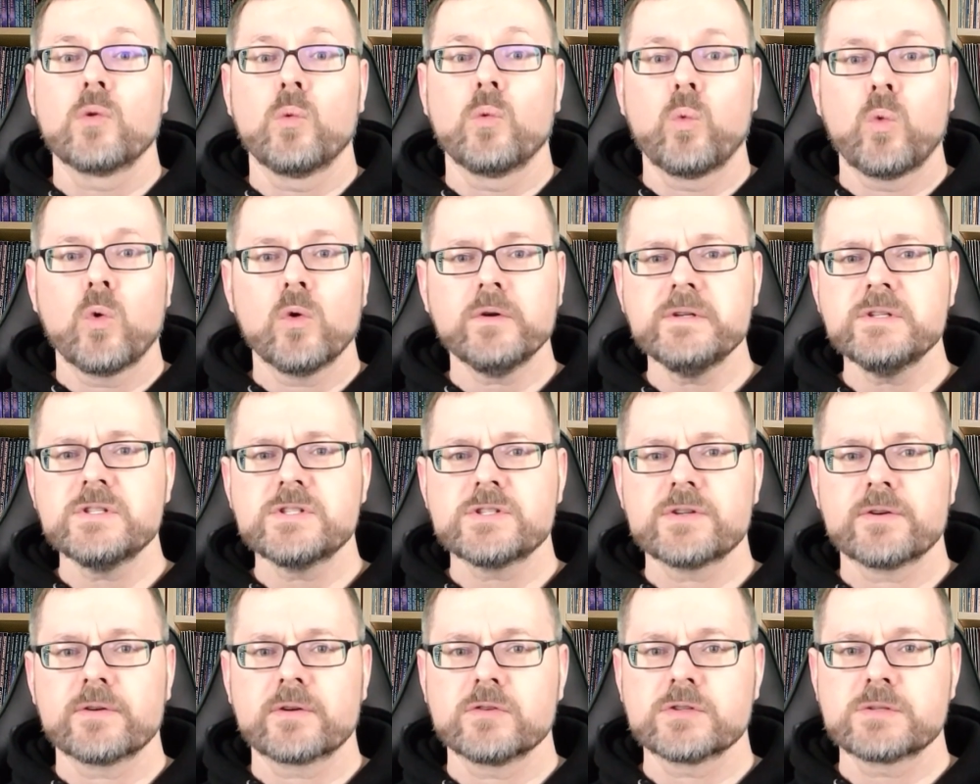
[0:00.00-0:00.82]
The Warden
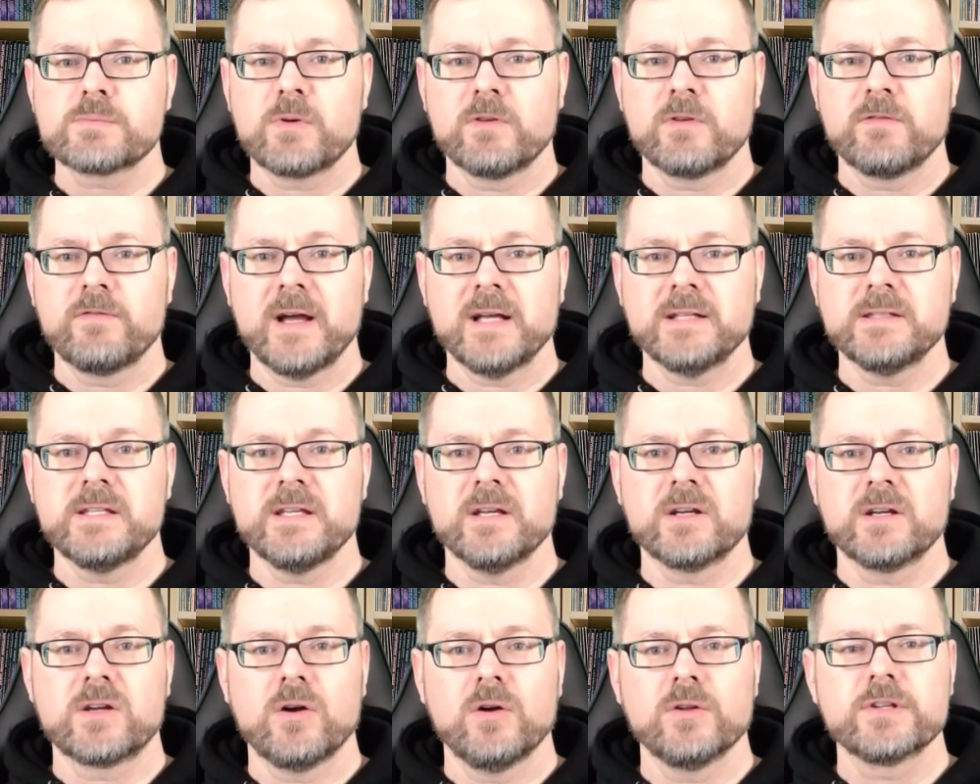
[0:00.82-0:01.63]
circles provide
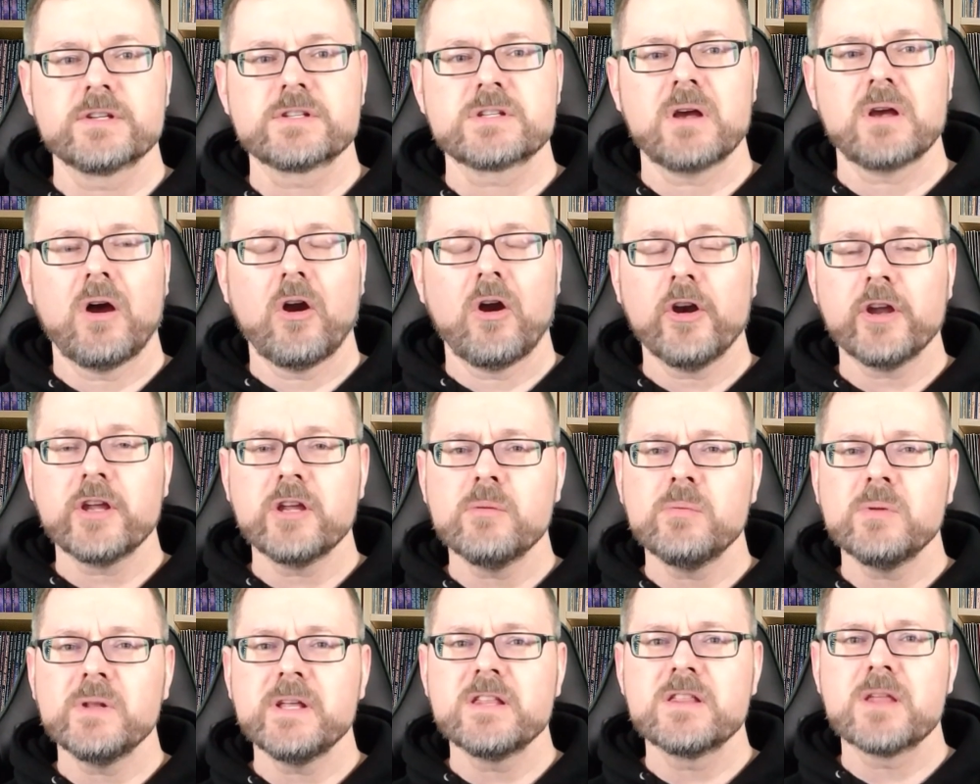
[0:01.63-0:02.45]
the Occultist
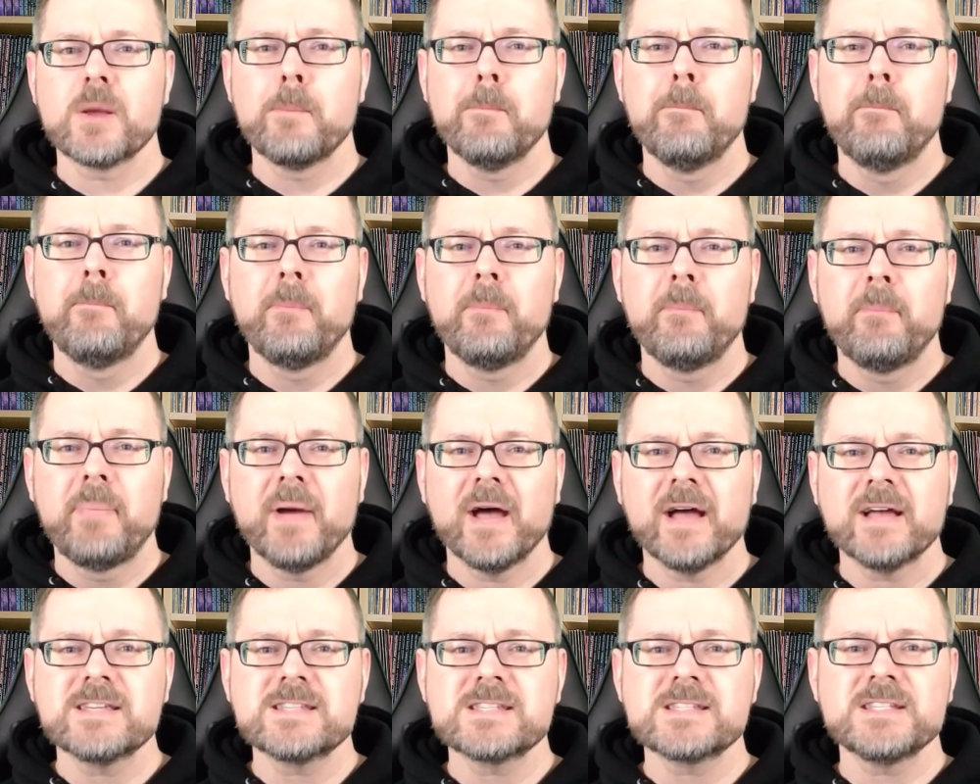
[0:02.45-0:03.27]
arguably the
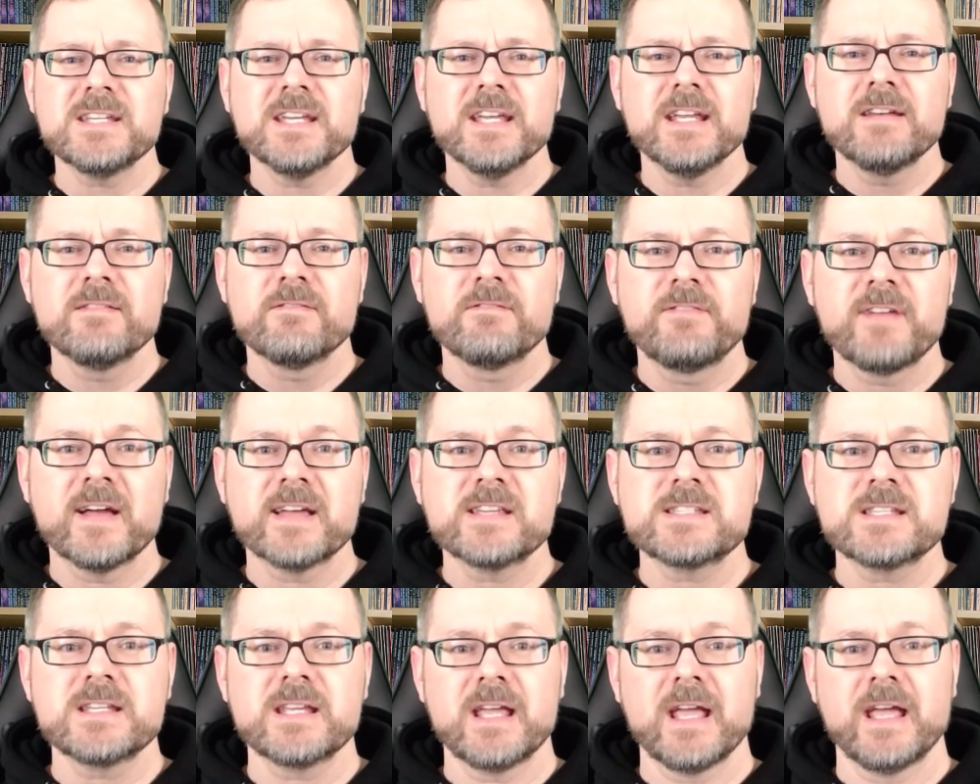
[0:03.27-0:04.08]
best
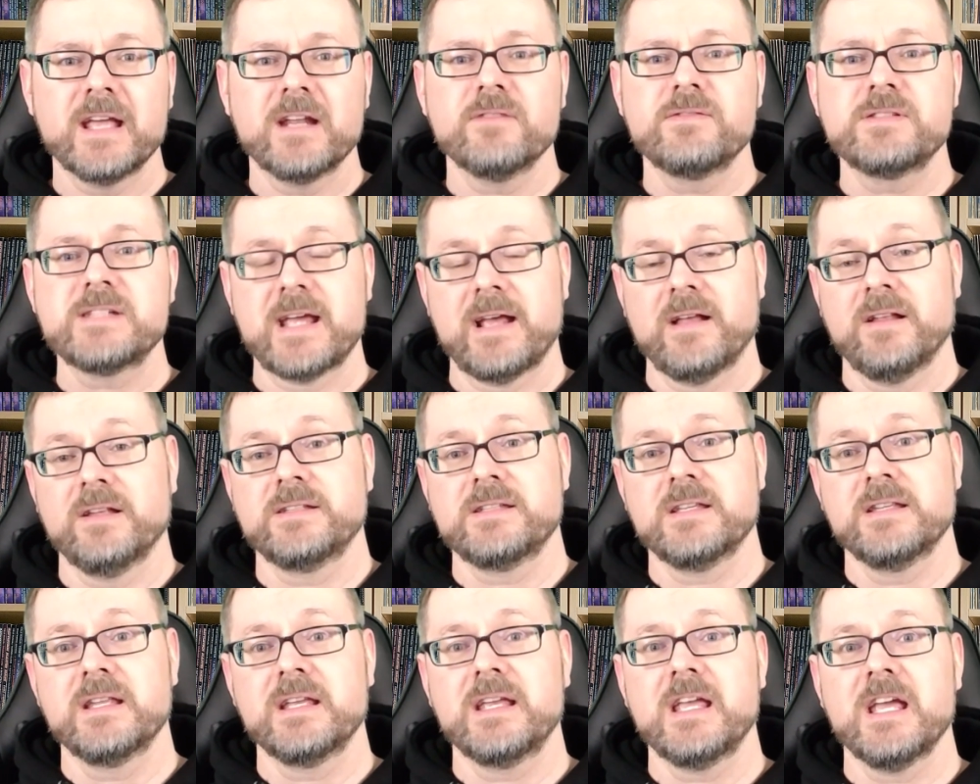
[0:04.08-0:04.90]
investigative
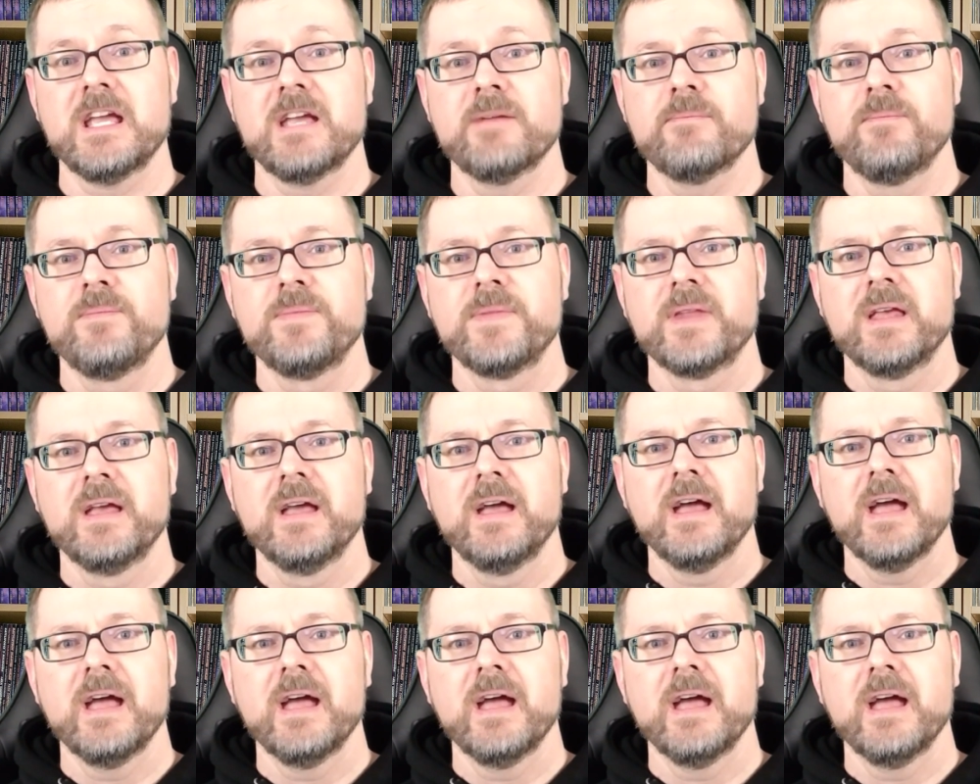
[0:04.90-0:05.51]
talent in the game,